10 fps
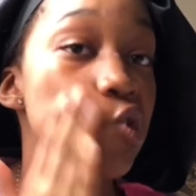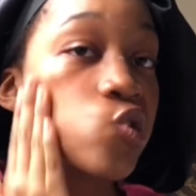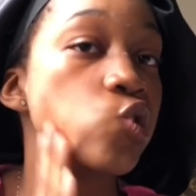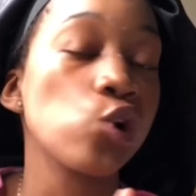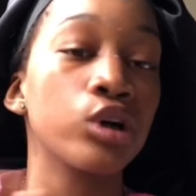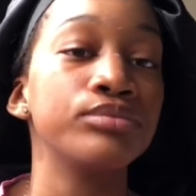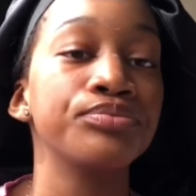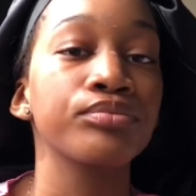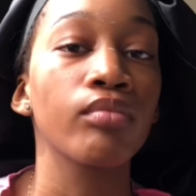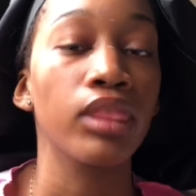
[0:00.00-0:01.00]
So
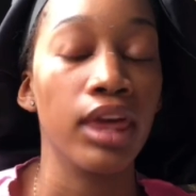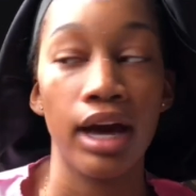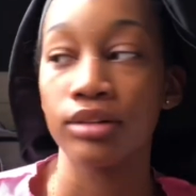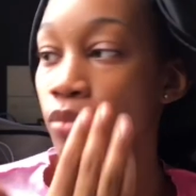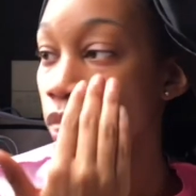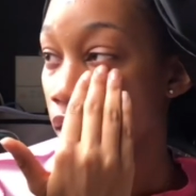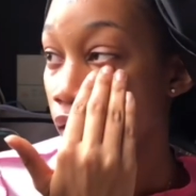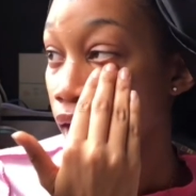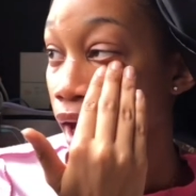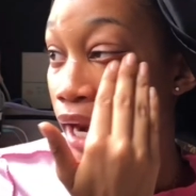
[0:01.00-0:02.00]
yeah,
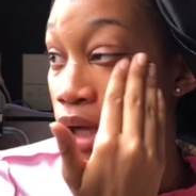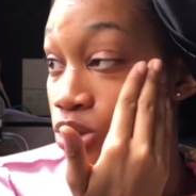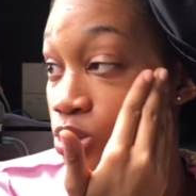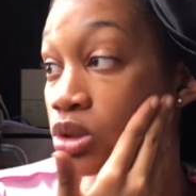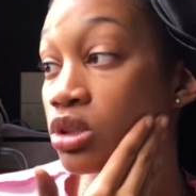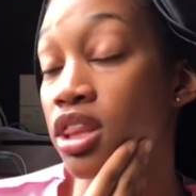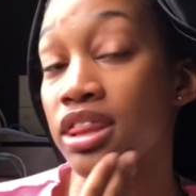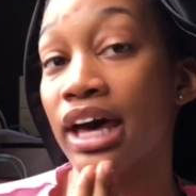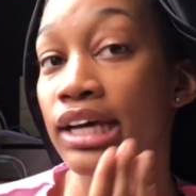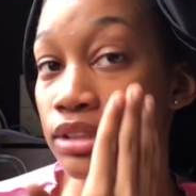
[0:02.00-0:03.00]
and I'll do
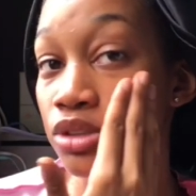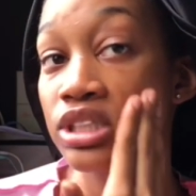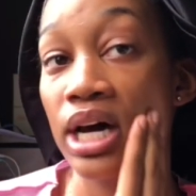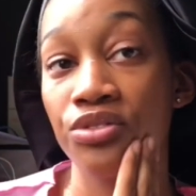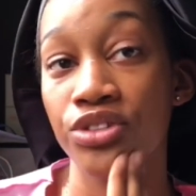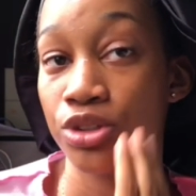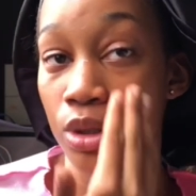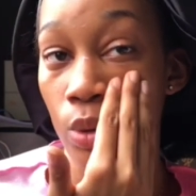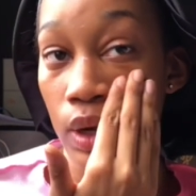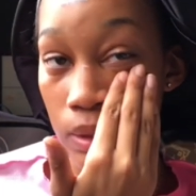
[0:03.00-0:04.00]
that. I'll do that
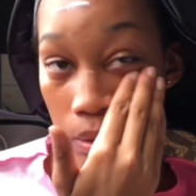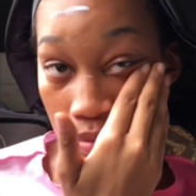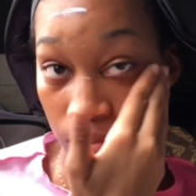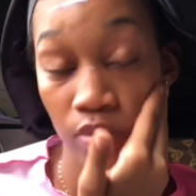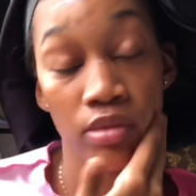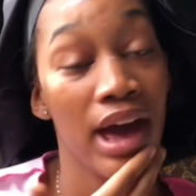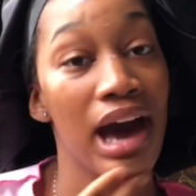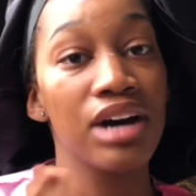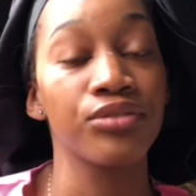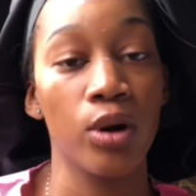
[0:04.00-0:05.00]
video when I
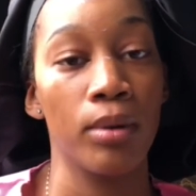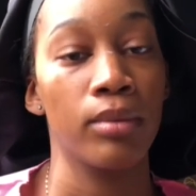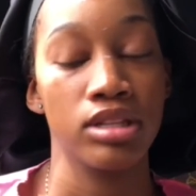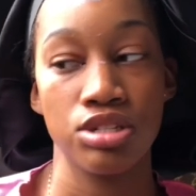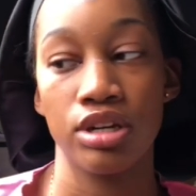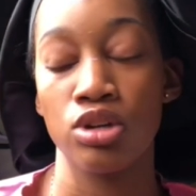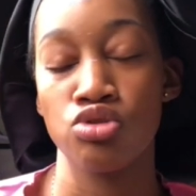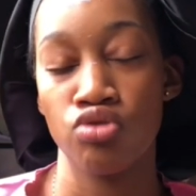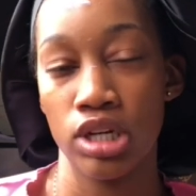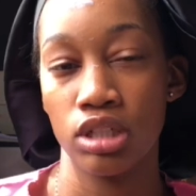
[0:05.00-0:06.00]
have all my
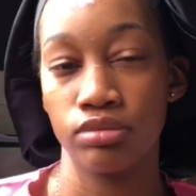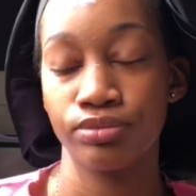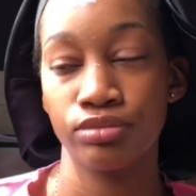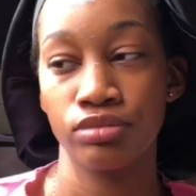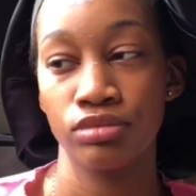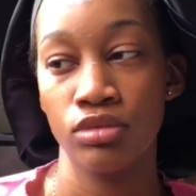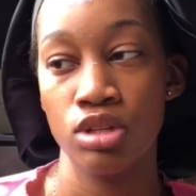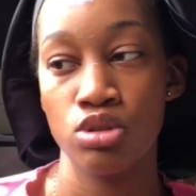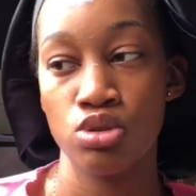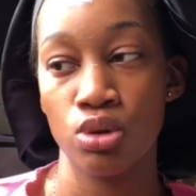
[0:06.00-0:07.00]
materials ready.
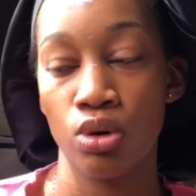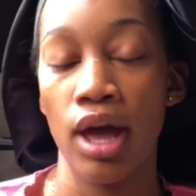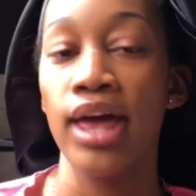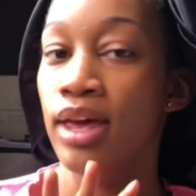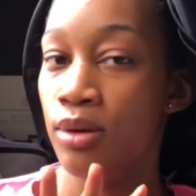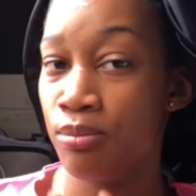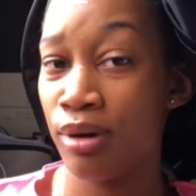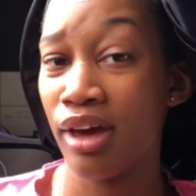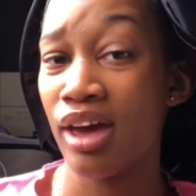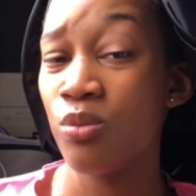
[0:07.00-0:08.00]
So
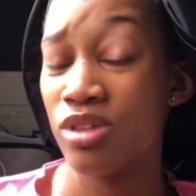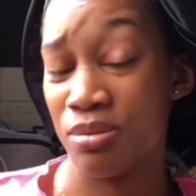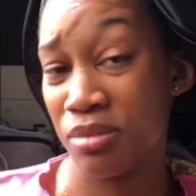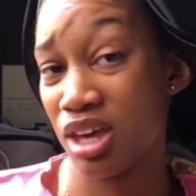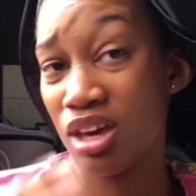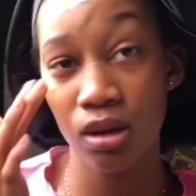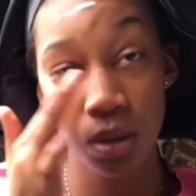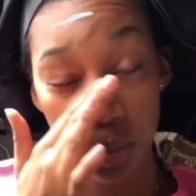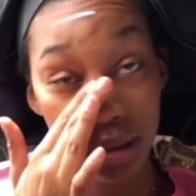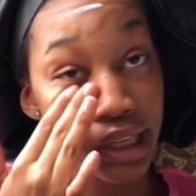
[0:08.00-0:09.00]
bear with me,
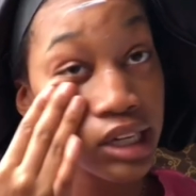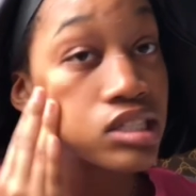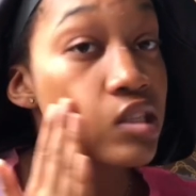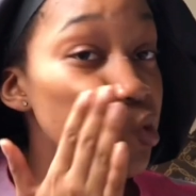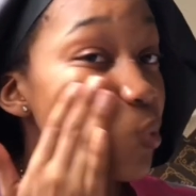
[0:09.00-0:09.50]
please.